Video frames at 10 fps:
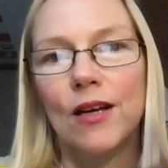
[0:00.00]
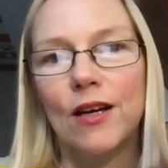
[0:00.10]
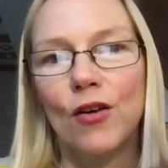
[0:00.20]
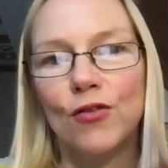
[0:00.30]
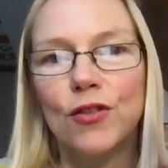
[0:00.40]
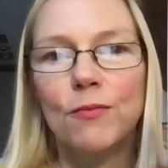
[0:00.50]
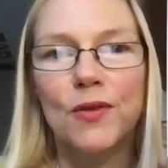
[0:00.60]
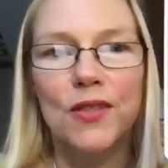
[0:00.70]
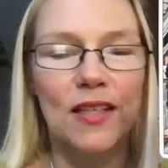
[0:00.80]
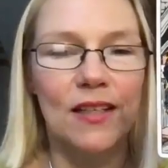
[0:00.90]

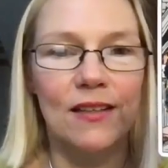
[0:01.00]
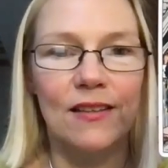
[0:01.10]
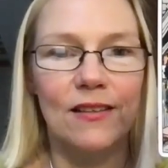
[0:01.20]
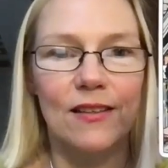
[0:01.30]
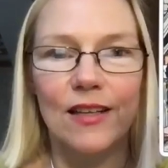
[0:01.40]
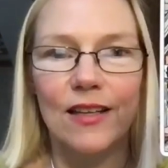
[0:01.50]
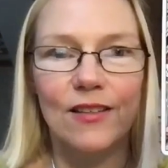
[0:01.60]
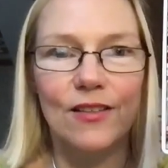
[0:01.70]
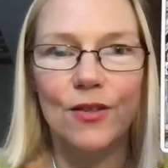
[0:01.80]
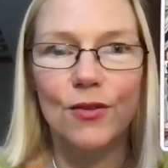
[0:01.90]
contributing
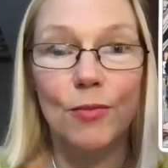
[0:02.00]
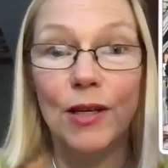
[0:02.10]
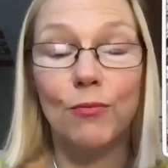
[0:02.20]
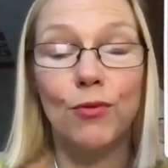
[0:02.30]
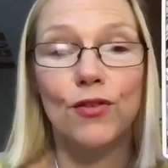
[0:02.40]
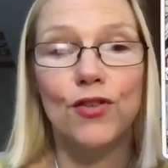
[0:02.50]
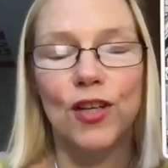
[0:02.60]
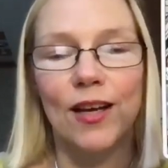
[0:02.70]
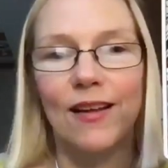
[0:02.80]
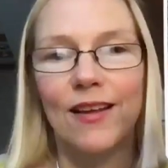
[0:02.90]
to a bigger
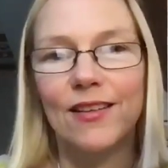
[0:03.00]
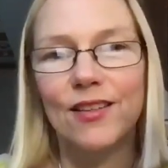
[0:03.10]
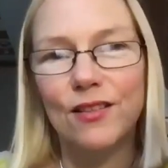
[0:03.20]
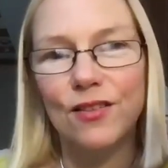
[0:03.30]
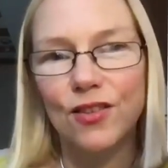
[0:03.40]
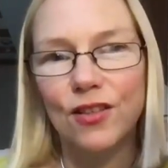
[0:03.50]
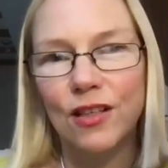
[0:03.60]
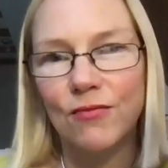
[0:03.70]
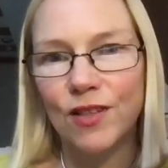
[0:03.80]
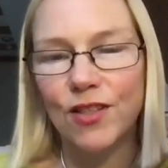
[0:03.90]
project, it's such an
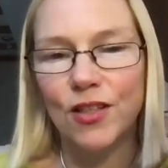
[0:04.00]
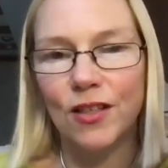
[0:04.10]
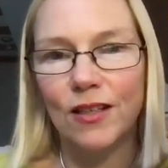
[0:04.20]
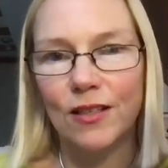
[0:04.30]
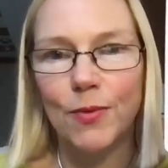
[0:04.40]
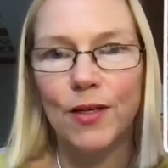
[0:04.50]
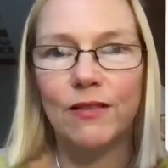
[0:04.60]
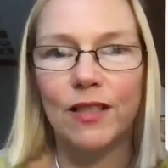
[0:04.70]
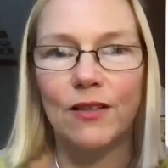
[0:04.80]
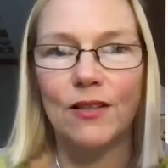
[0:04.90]
enriching
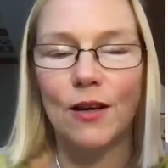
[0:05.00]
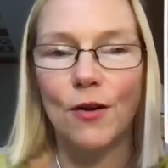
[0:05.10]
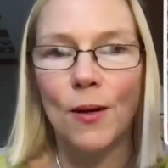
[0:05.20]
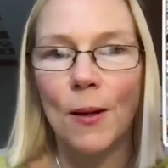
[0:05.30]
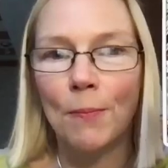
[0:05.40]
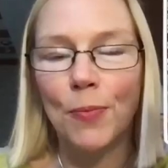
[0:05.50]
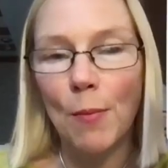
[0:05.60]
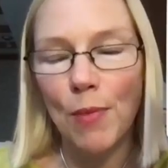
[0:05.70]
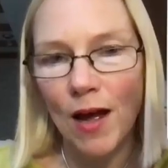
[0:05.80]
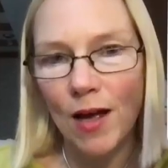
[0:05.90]
experience. So
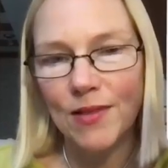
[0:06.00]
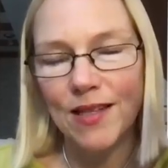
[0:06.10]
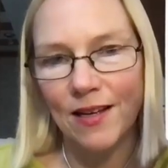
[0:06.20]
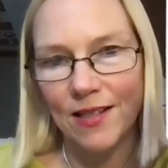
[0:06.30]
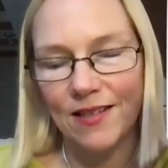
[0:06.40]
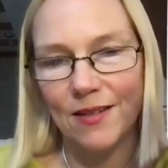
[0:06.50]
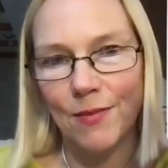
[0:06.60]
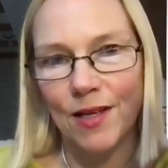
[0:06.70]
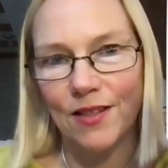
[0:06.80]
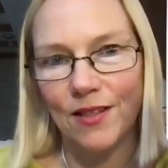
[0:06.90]
perhaps that is the
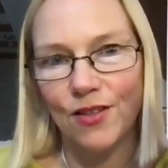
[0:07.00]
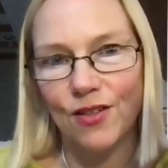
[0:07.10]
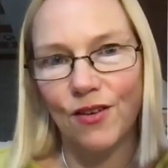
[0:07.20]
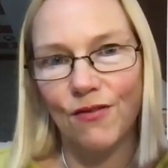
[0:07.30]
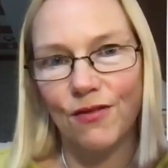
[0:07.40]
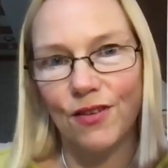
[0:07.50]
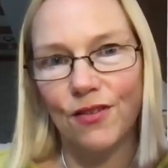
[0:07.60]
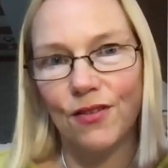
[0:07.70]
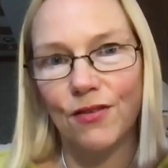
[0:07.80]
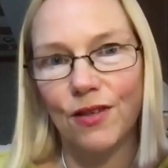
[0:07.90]
message of the
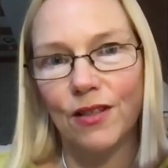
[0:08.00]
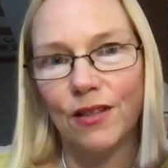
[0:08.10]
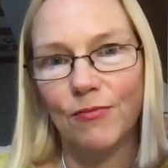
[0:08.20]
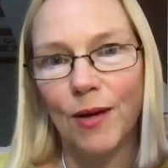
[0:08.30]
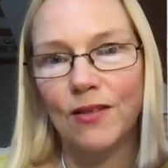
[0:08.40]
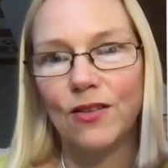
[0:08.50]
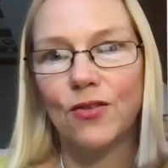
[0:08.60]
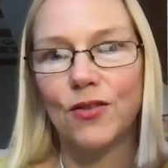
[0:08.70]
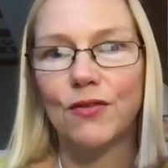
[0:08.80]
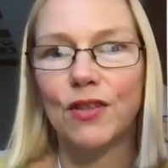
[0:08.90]
Three of
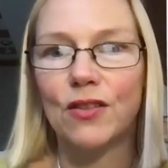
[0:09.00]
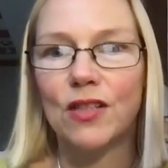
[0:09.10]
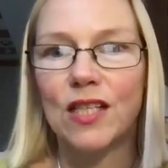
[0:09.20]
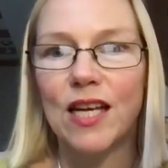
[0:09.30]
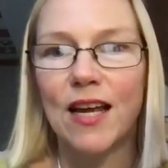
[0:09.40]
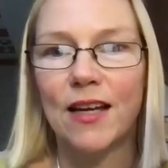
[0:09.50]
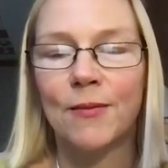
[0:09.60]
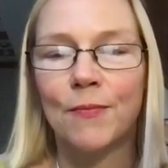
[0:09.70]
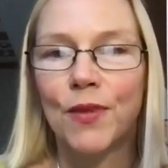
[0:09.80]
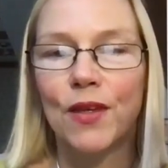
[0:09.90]
Pentacles for you today.
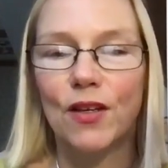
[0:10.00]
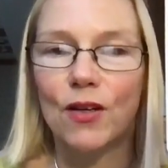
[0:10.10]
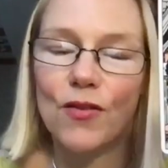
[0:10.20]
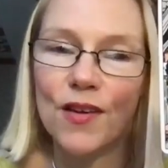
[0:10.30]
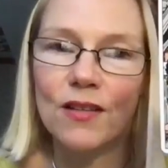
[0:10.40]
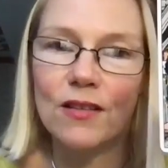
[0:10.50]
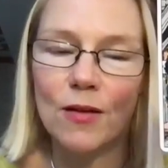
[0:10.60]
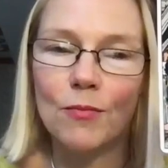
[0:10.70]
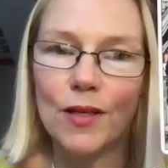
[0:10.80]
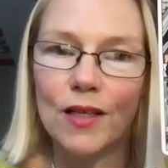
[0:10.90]
You know, things
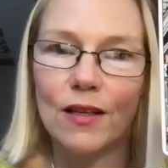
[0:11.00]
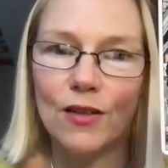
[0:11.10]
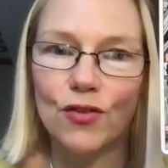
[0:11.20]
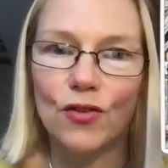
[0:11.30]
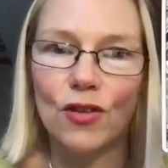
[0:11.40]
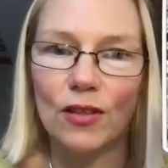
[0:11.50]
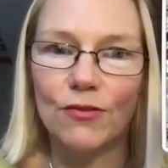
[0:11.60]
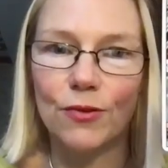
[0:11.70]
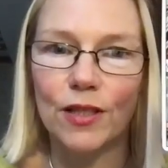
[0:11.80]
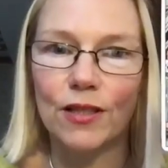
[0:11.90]
can be a struggle
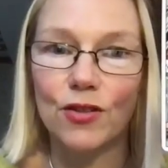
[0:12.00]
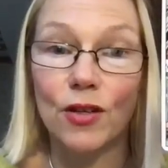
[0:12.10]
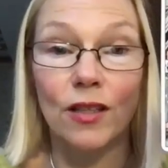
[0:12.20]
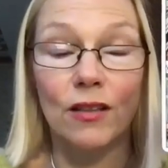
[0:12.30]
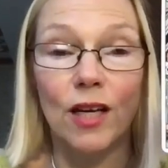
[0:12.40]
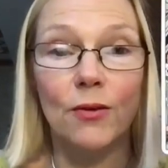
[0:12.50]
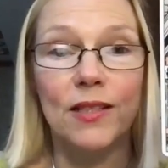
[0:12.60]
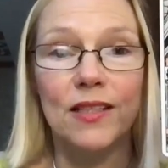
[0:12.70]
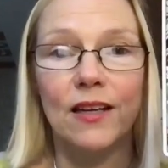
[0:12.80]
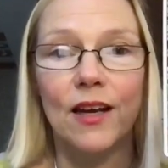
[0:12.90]
if we try and go
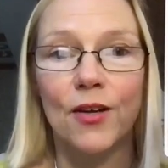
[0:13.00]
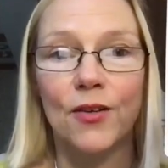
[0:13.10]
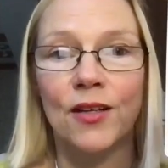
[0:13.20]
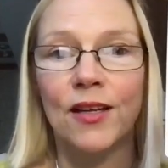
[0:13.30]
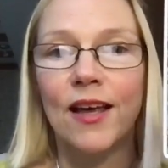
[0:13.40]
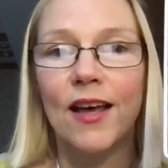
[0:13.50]
it alone,